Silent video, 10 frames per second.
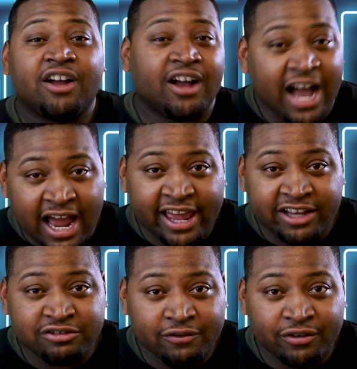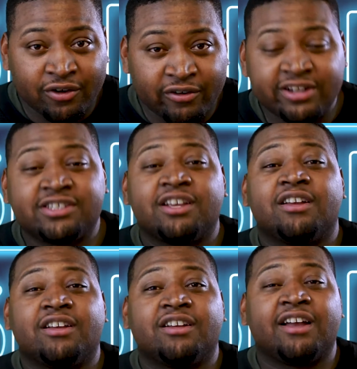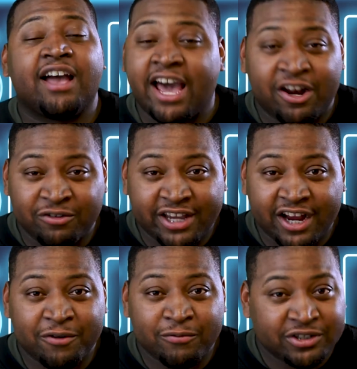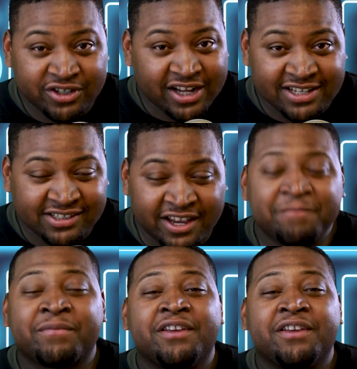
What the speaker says: I like Trevor Lawrence. I don't care what you guys say.